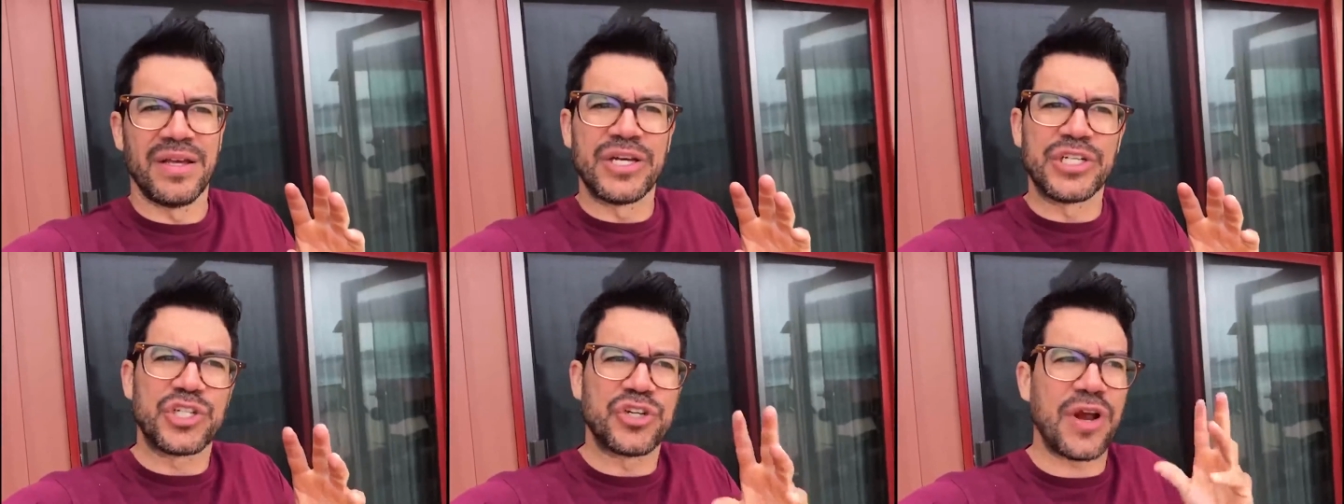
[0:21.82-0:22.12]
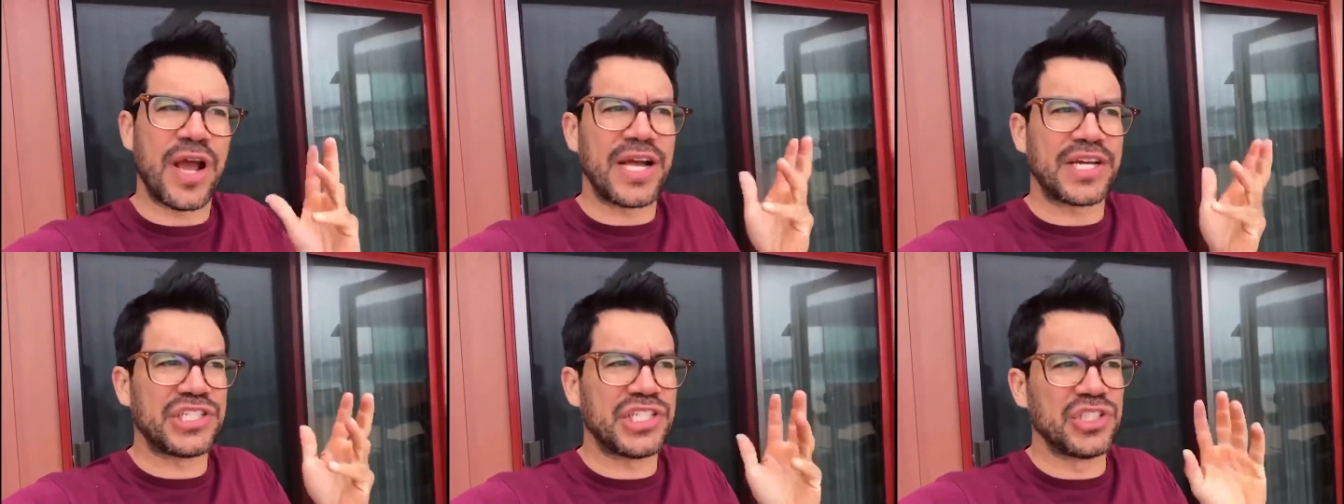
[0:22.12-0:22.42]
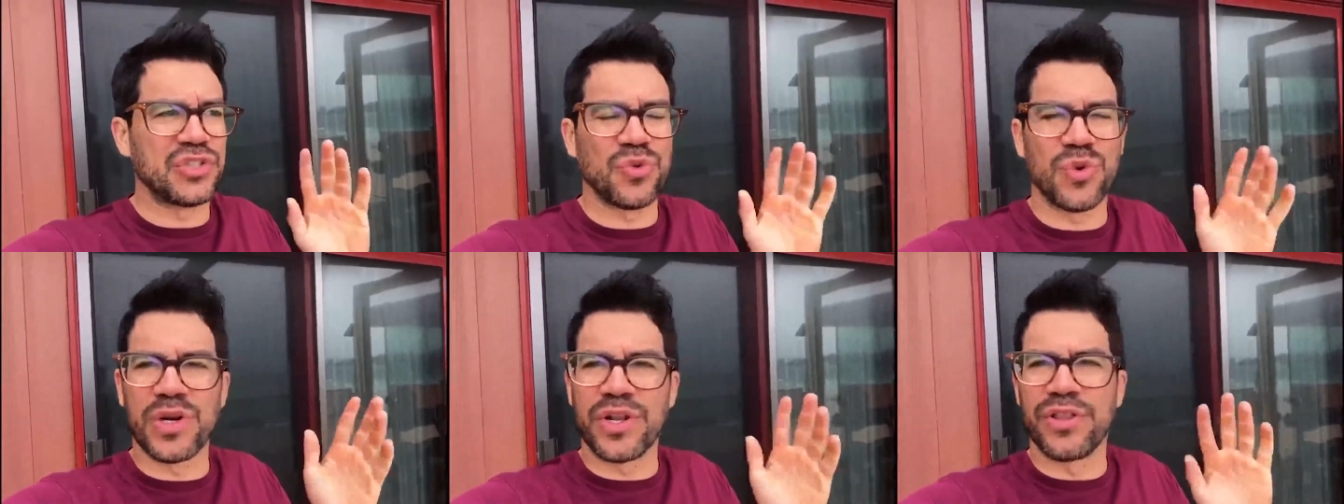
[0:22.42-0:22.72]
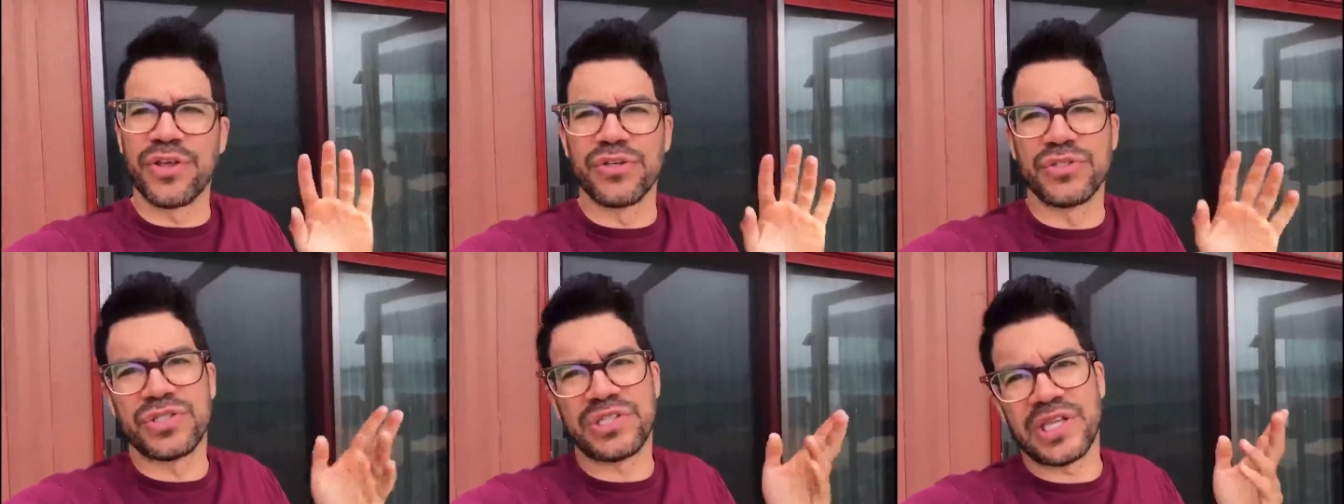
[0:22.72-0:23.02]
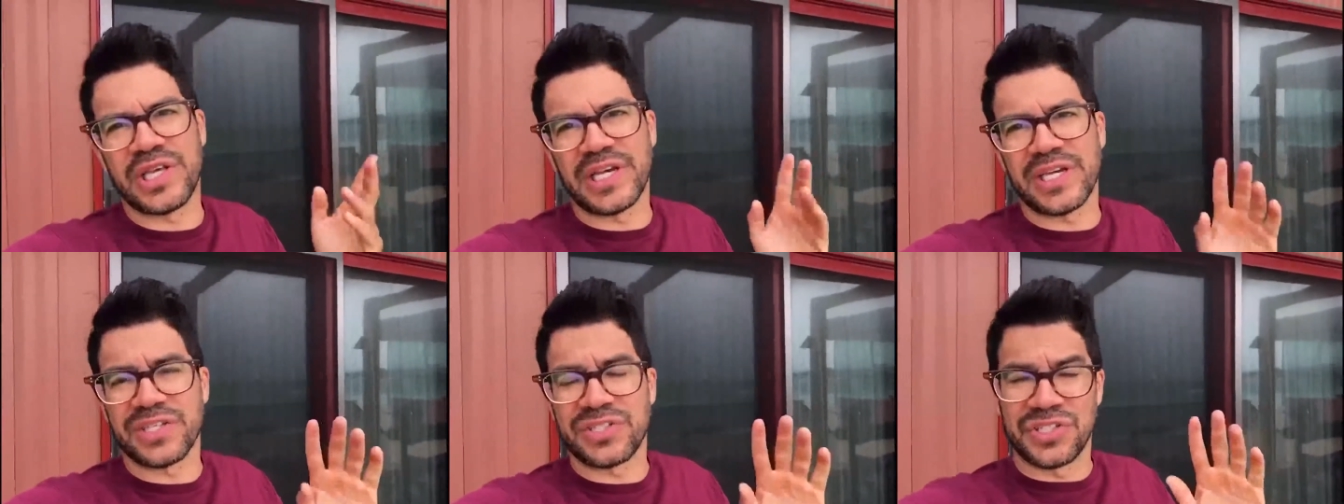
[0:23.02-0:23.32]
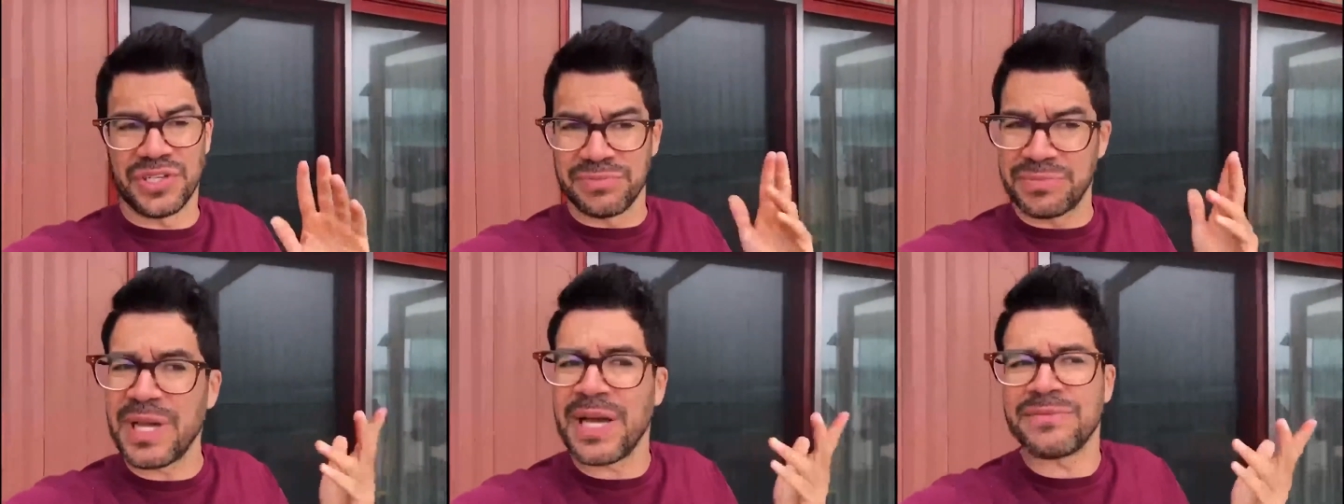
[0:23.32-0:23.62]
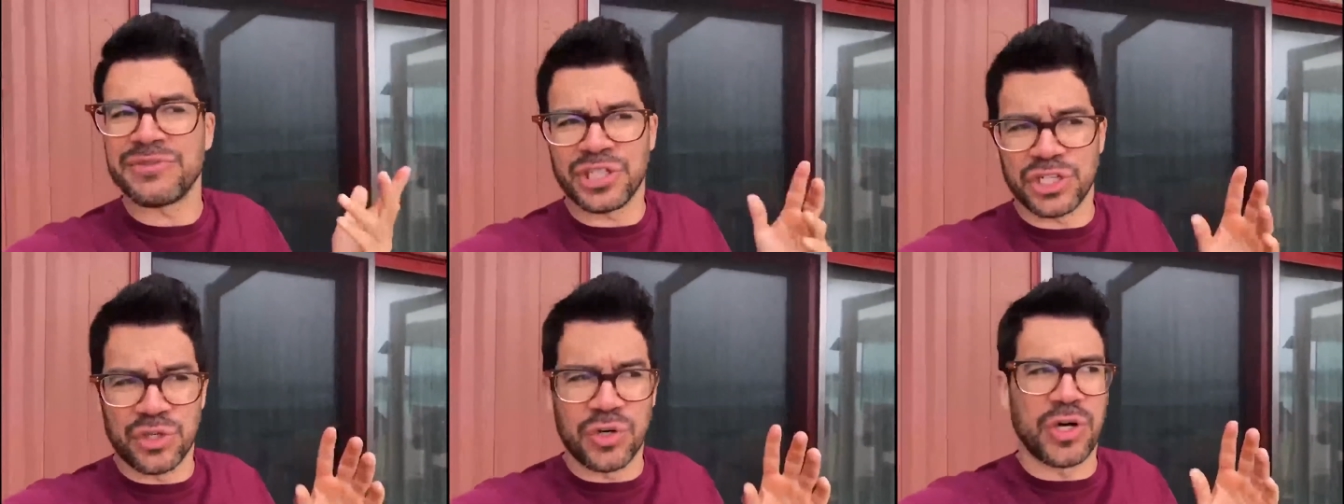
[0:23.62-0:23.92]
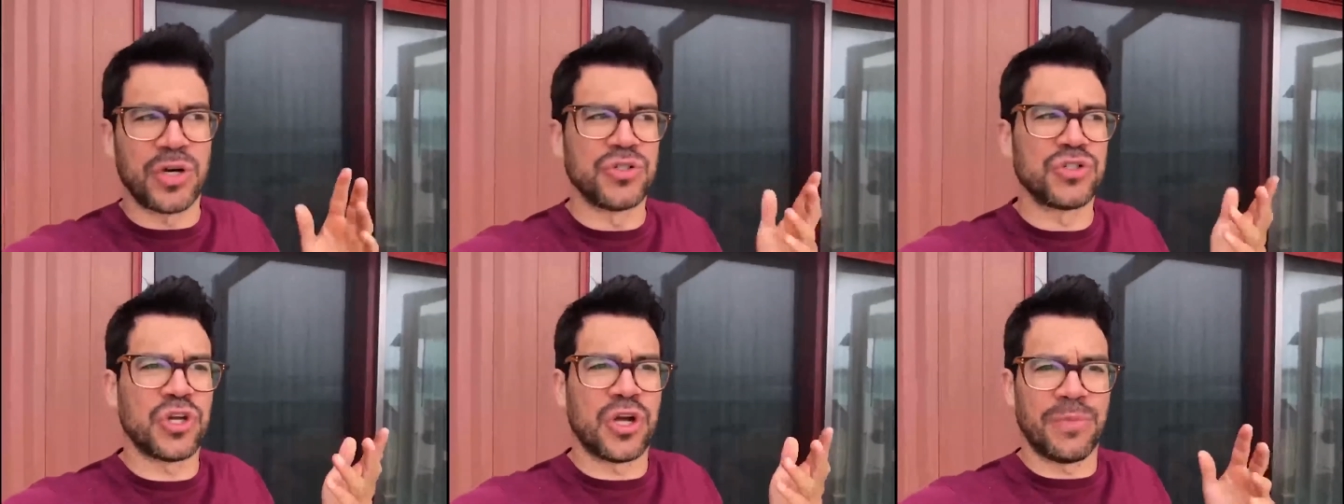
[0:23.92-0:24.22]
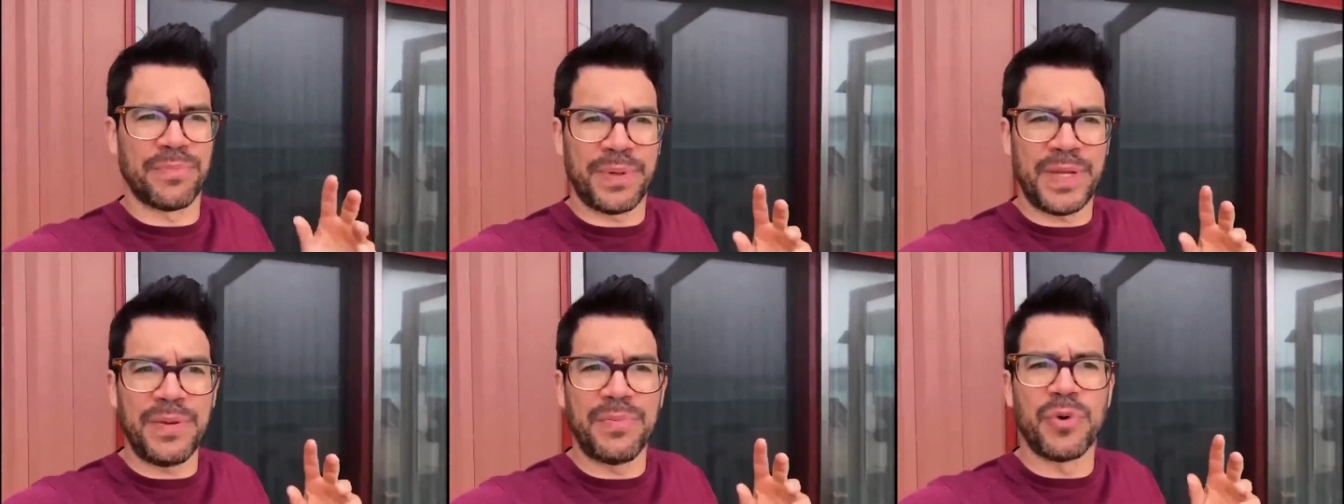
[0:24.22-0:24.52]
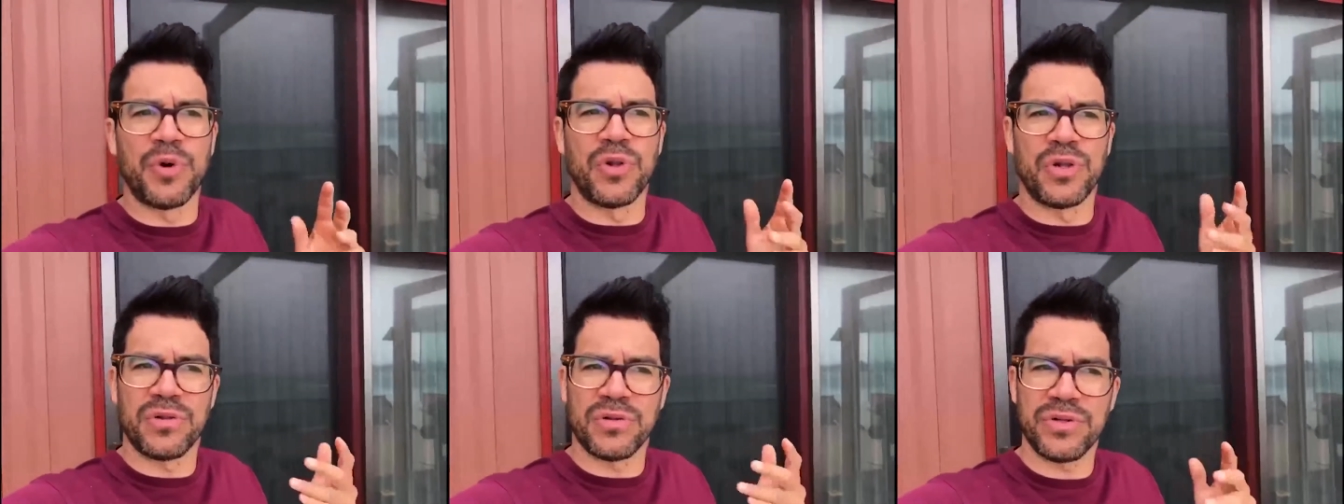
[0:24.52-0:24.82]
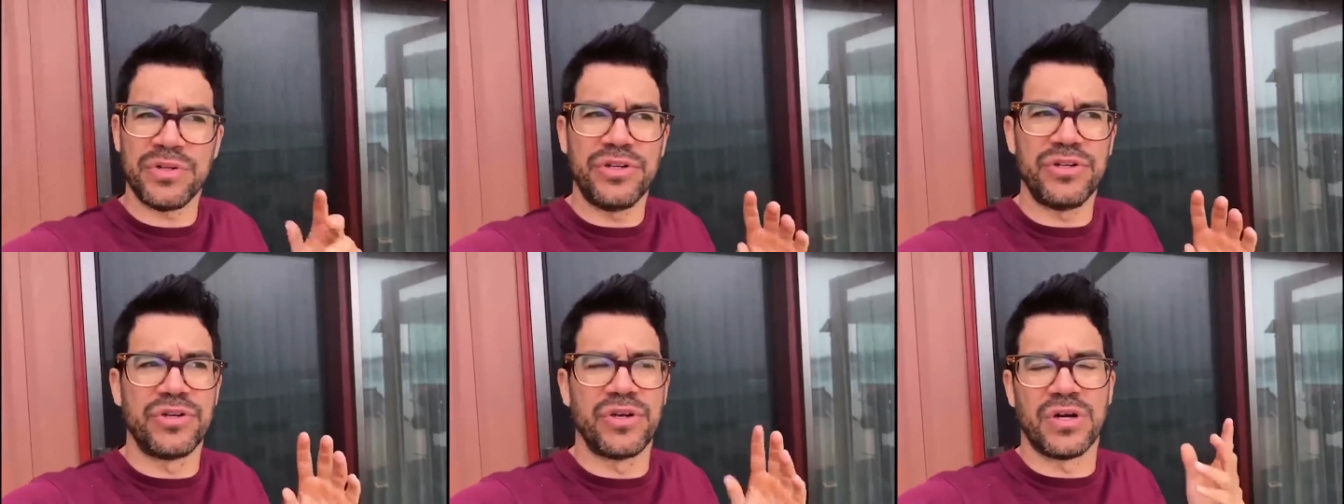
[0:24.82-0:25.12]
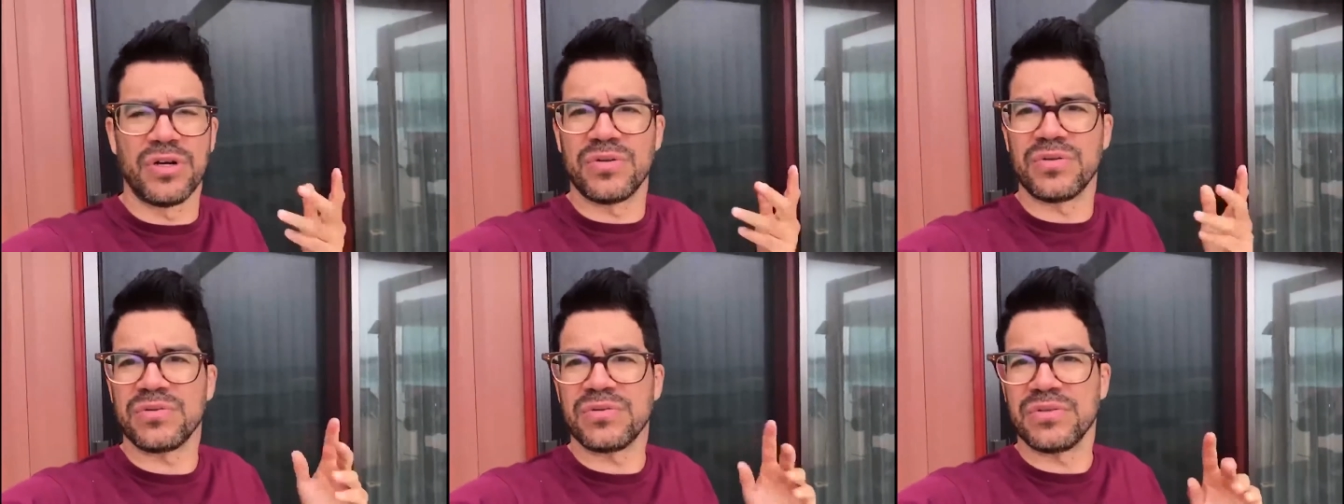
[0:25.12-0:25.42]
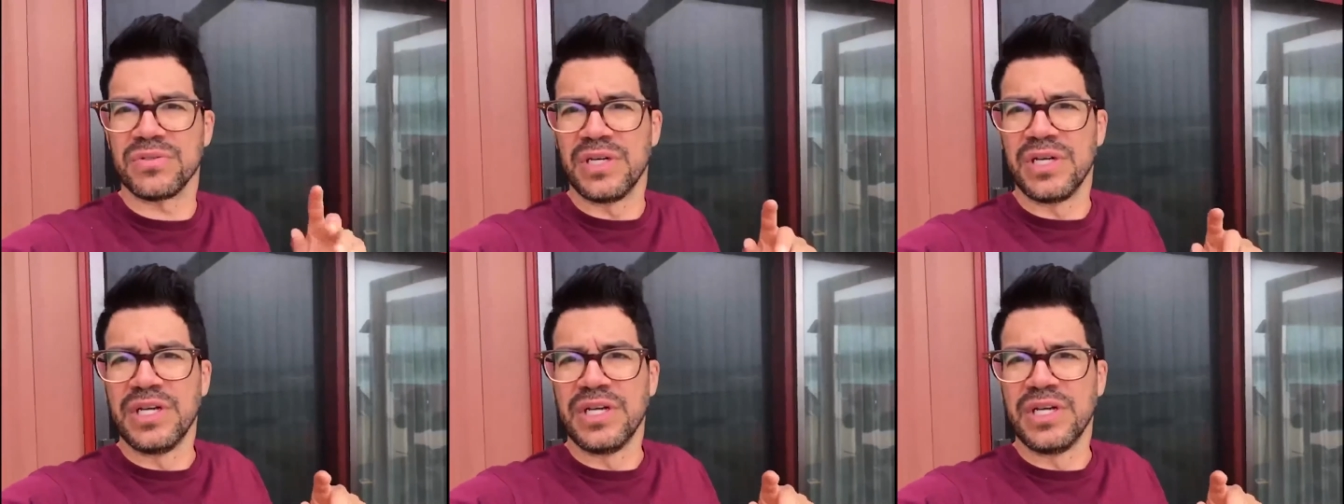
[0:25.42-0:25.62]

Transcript: Attraction's one of those things. Sometimes it grows on people, you know.